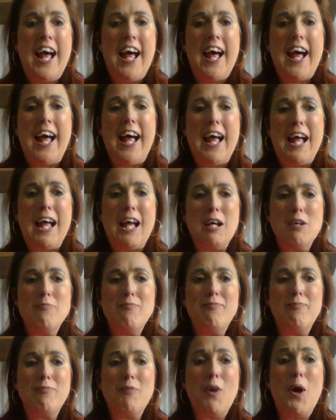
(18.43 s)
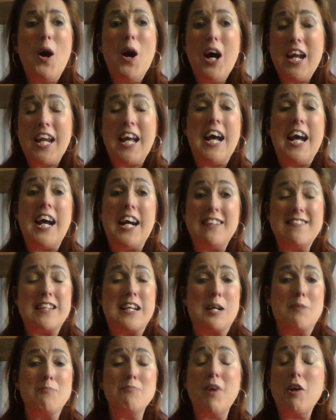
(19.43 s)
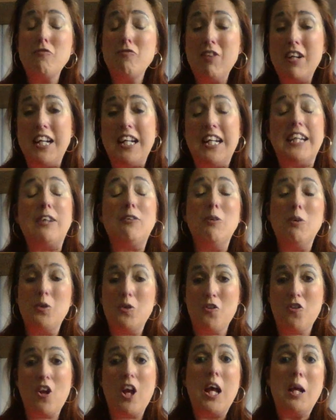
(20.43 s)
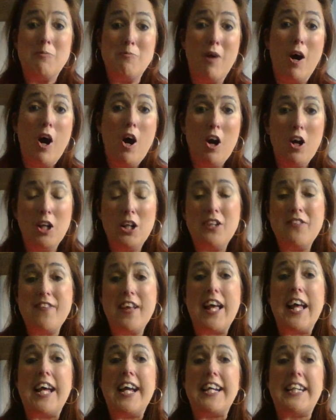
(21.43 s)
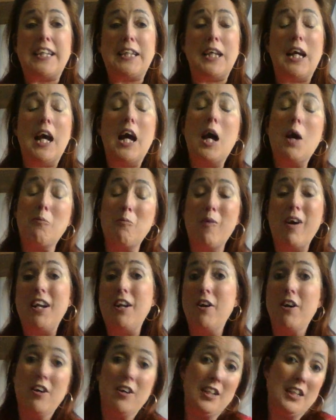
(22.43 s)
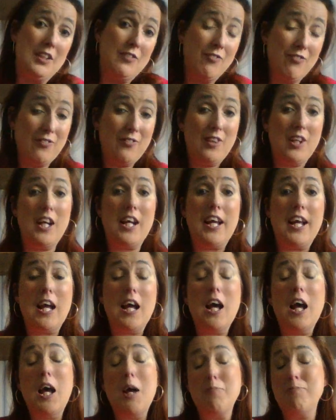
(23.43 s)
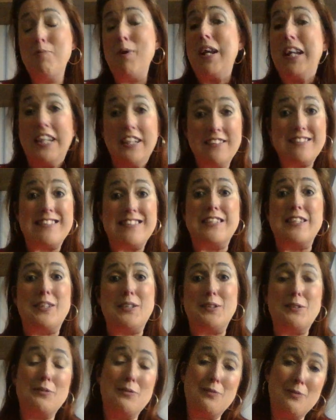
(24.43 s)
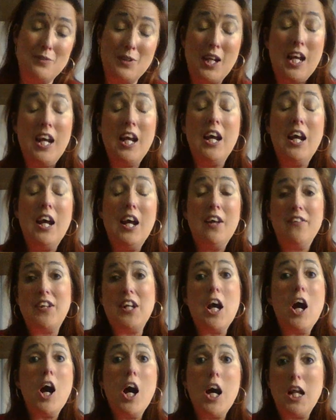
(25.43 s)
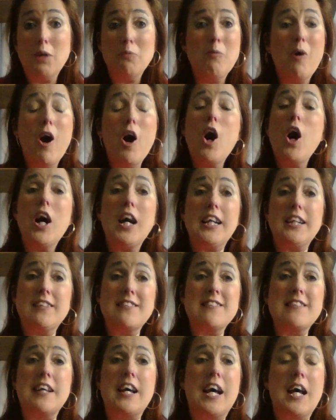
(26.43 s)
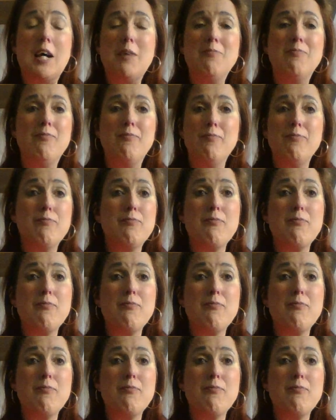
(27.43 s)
Um, I had um, a really good um, holiday uh, when I uh, been to the Isle of Wight um,